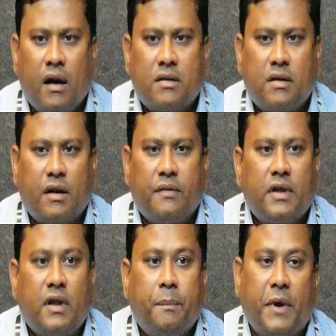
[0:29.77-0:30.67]
So given
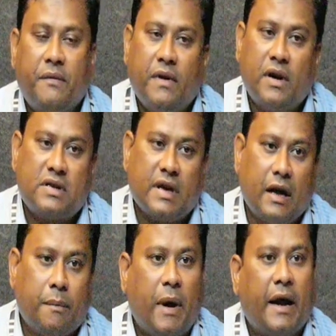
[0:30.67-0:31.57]
the previous
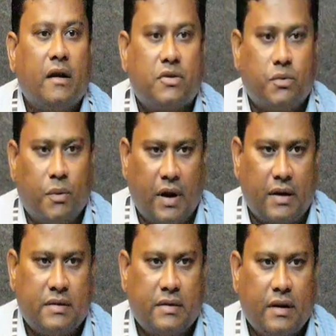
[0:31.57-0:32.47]
n minus one
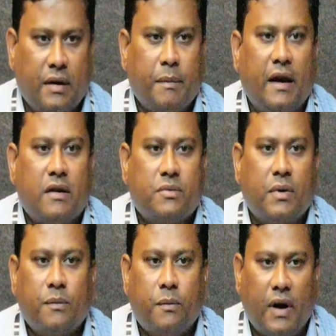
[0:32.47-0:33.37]

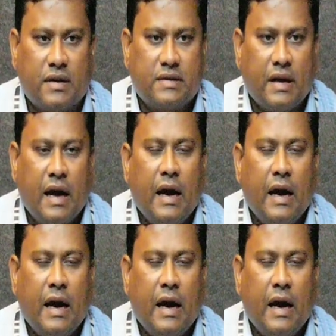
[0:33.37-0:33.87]
words.